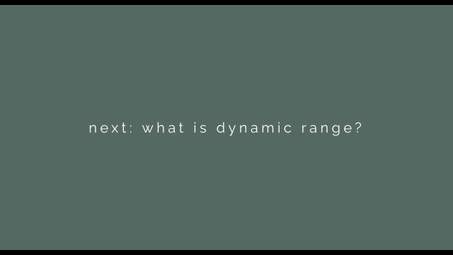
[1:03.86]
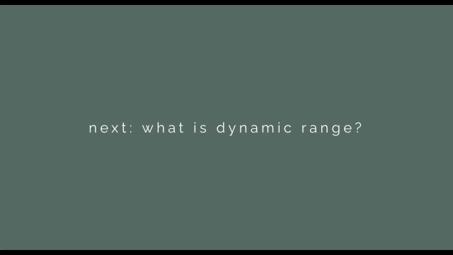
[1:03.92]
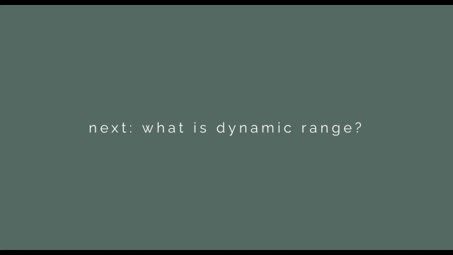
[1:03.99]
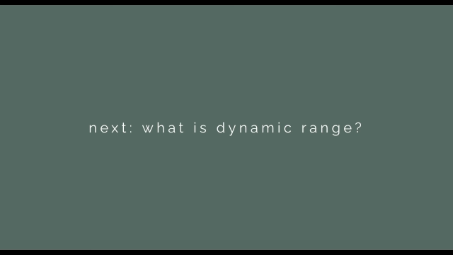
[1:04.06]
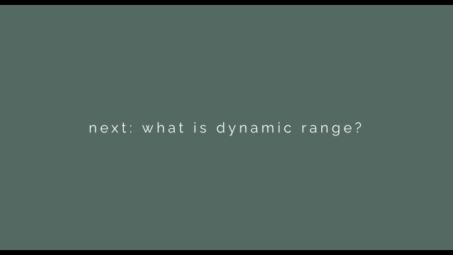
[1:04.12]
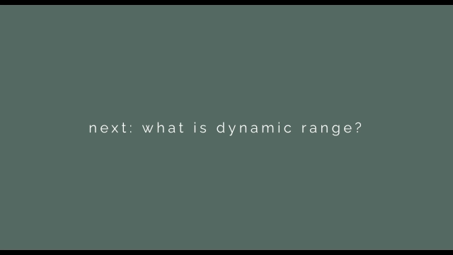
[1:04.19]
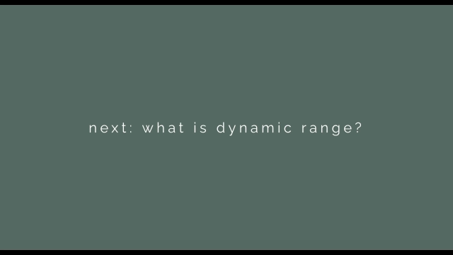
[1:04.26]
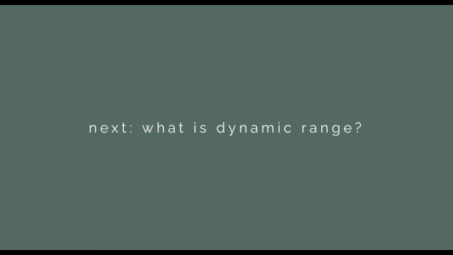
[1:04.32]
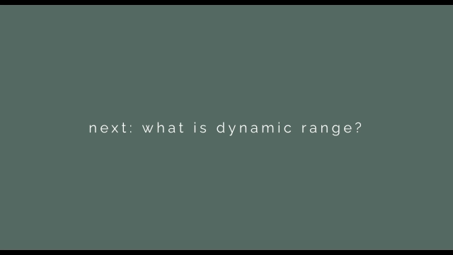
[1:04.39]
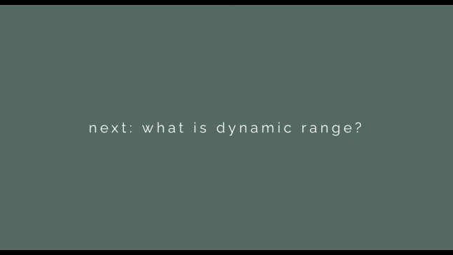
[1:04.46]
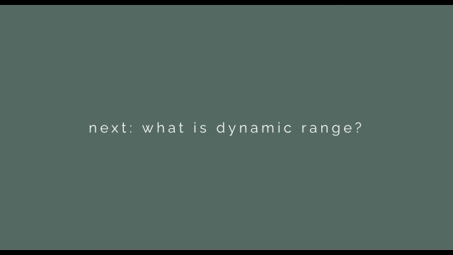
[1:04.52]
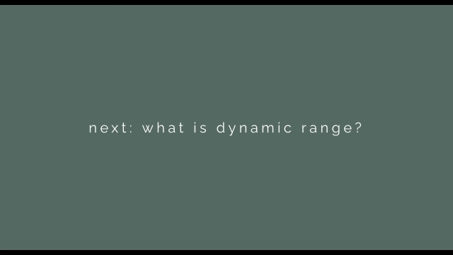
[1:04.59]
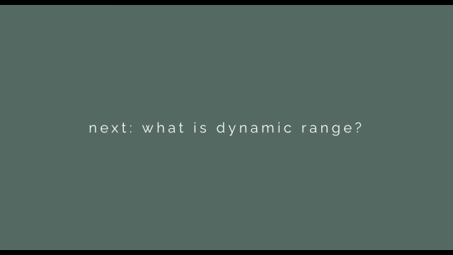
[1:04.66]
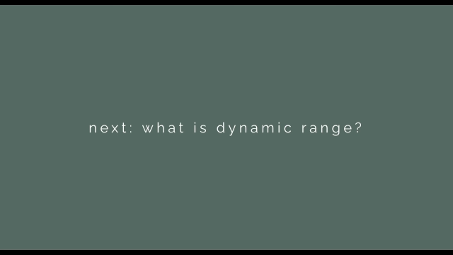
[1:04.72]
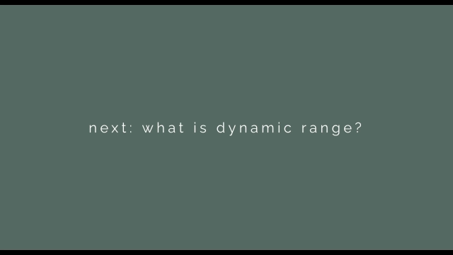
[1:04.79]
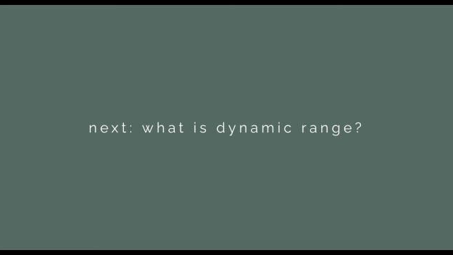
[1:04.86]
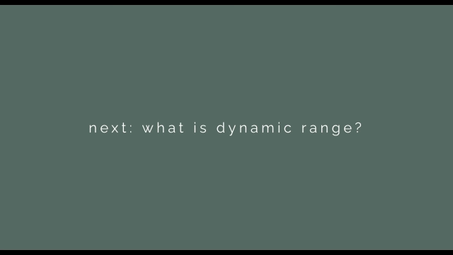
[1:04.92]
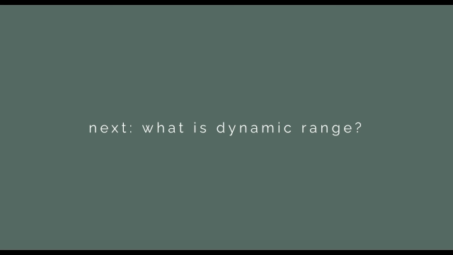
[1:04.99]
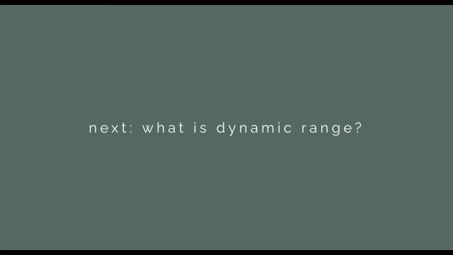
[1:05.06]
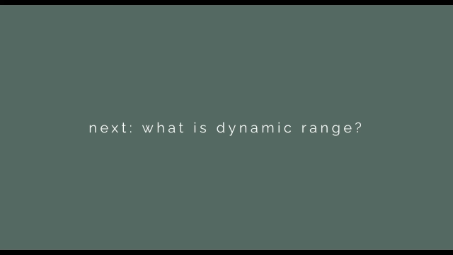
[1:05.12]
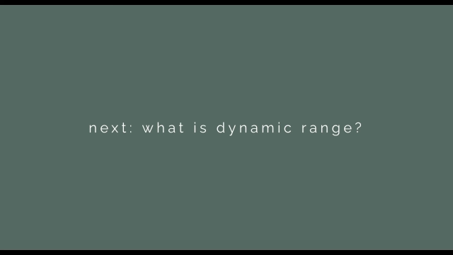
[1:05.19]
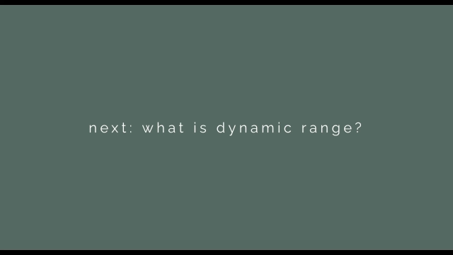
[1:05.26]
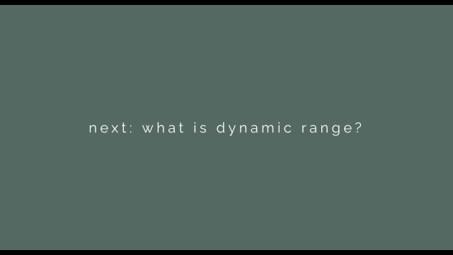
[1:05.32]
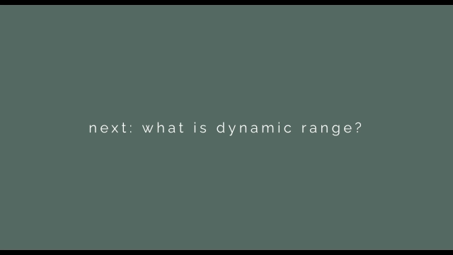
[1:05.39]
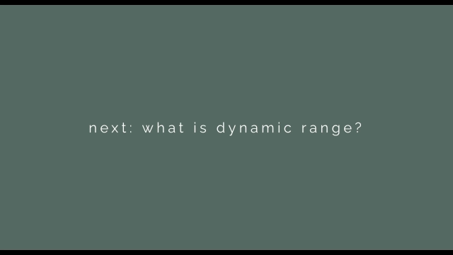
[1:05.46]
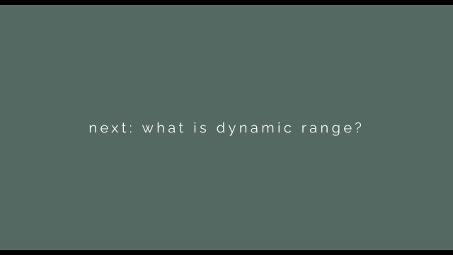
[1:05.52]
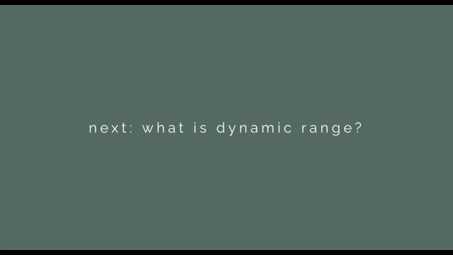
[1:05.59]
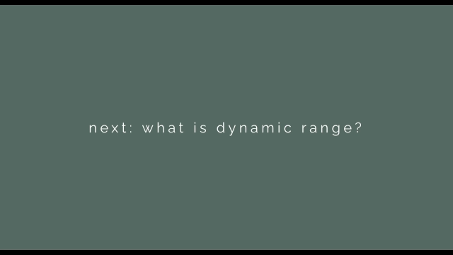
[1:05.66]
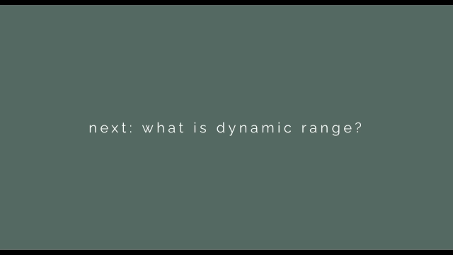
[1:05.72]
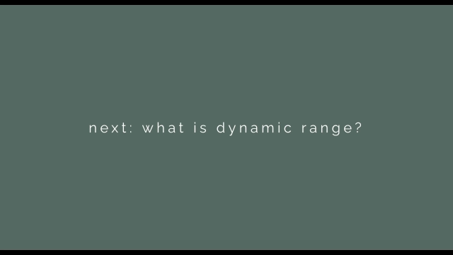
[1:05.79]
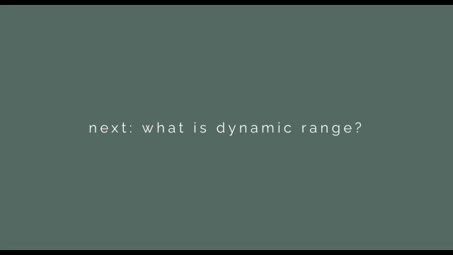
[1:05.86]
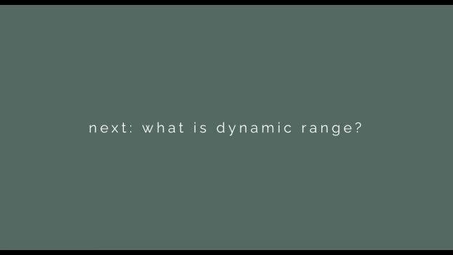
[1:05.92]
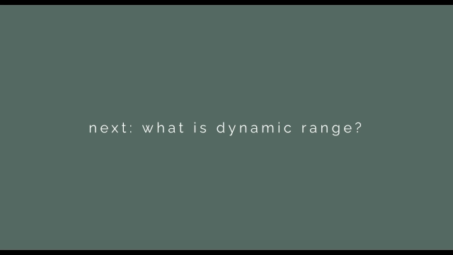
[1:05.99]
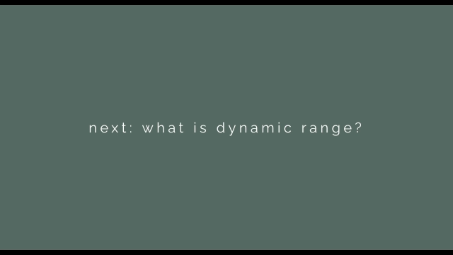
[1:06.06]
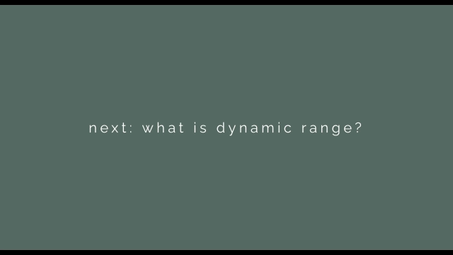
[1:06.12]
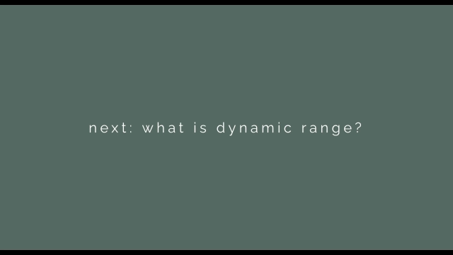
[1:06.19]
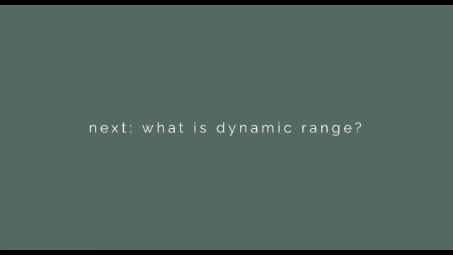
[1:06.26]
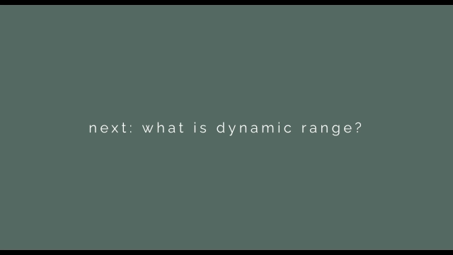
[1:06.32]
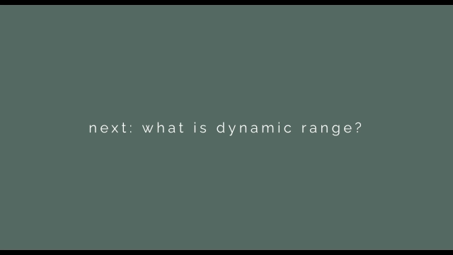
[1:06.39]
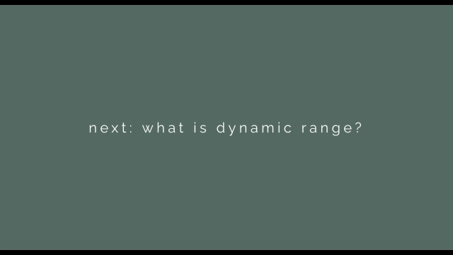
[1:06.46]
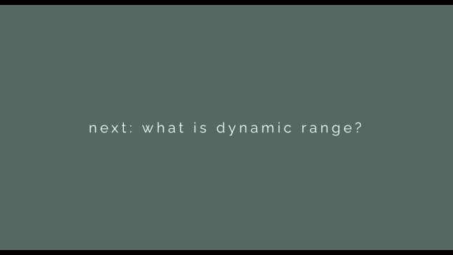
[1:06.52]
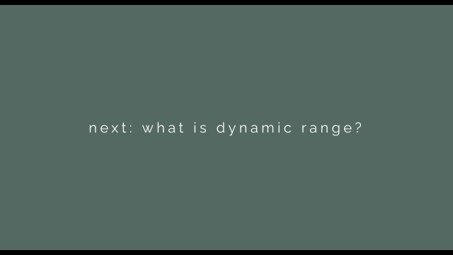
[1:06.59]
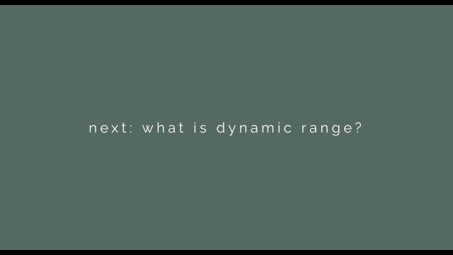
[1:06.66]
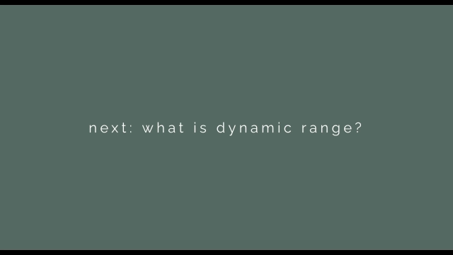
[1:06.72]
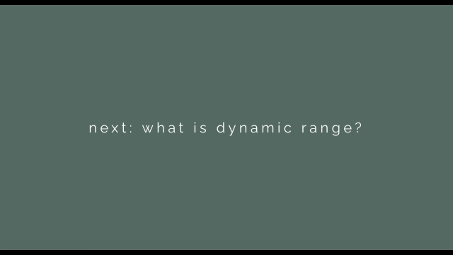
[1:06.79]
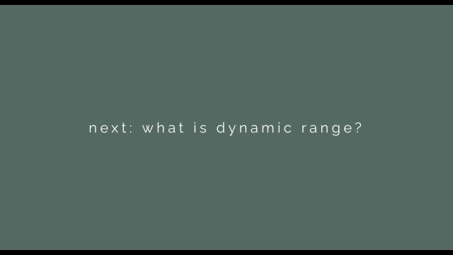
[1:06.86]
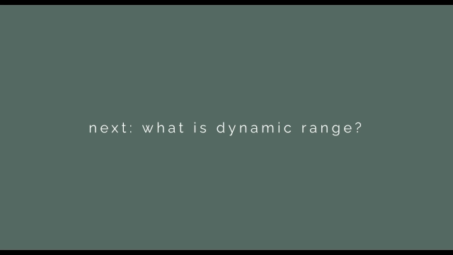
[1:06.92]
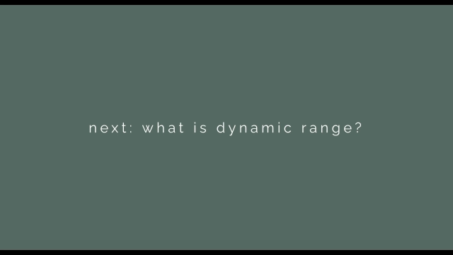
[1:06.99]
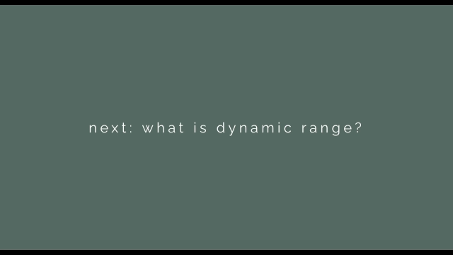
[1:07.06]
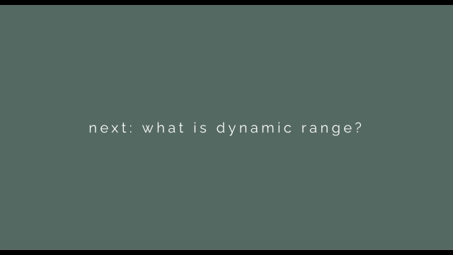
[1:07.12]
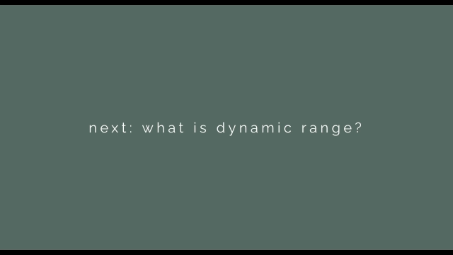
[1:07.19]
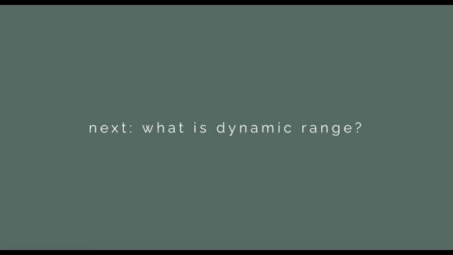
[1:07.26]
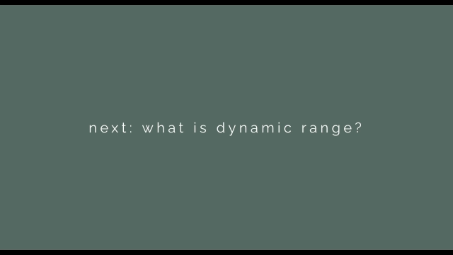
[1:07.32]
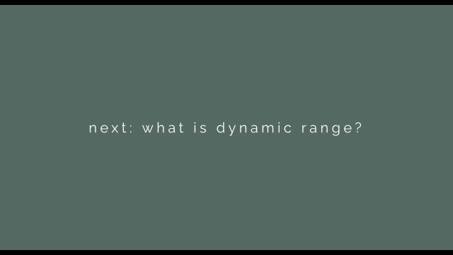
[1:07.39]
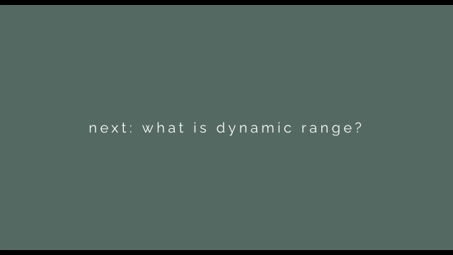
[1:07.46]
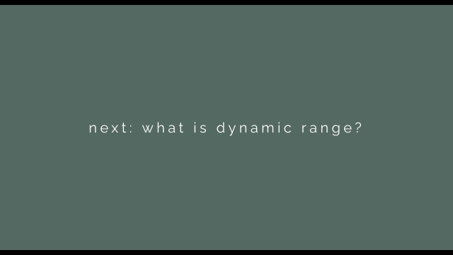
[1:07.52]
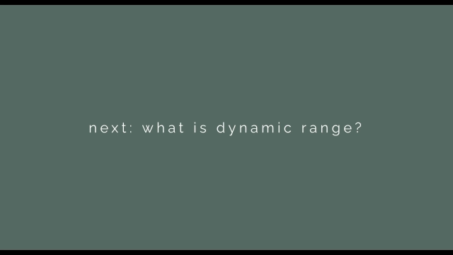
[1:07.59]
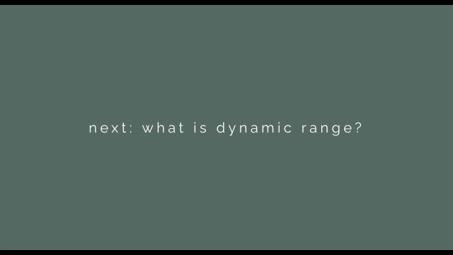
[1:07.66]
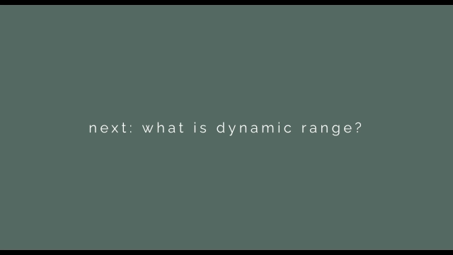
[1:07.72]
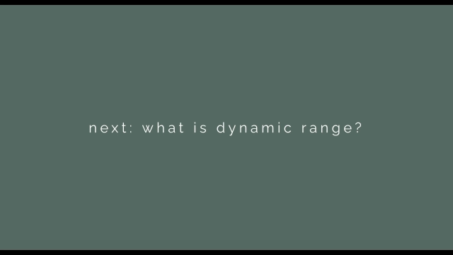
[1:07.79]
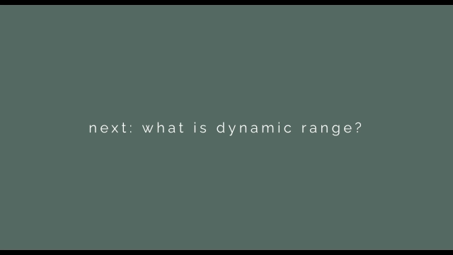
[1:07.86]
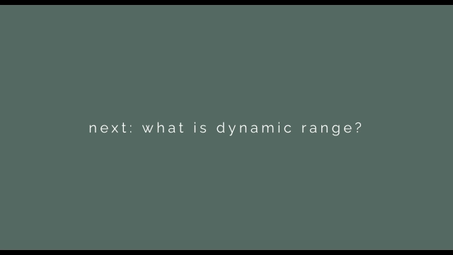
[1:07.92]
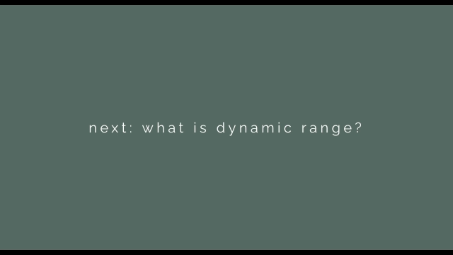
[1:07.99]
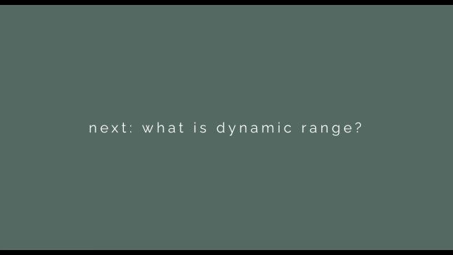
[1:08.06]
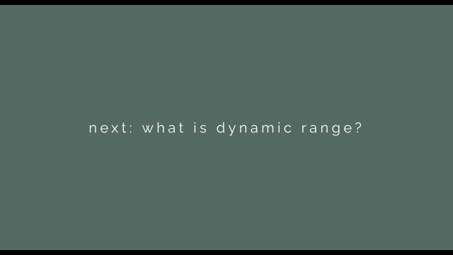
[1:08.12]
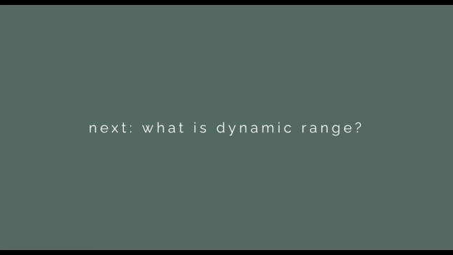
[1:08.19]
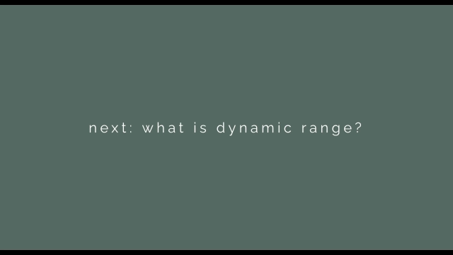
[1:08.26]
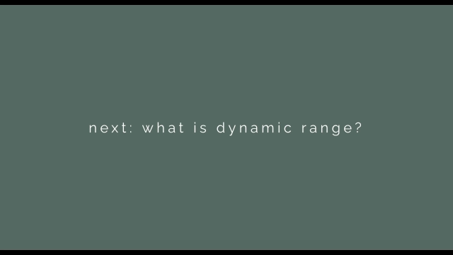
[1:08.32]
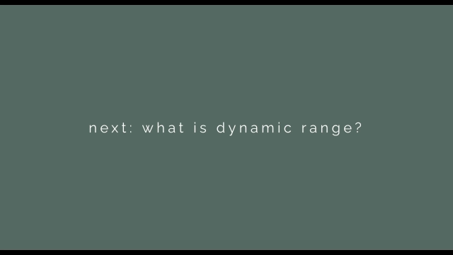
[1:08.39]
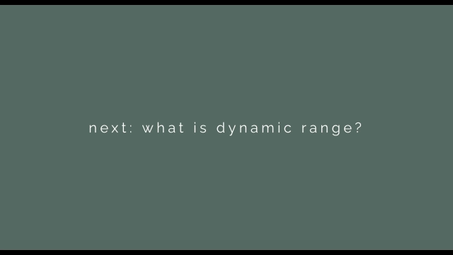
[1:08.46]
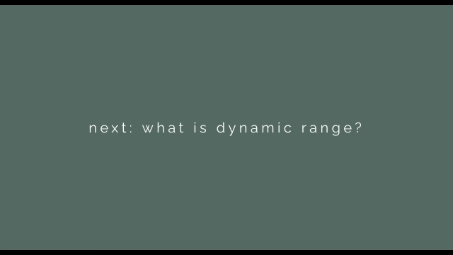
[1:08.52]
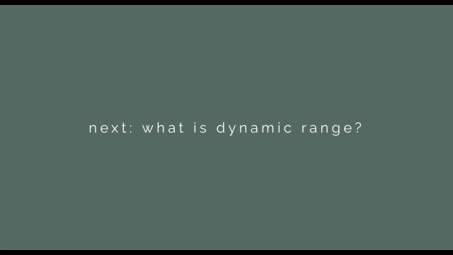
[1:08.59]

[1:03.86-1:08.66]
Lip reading: (no speaker visible)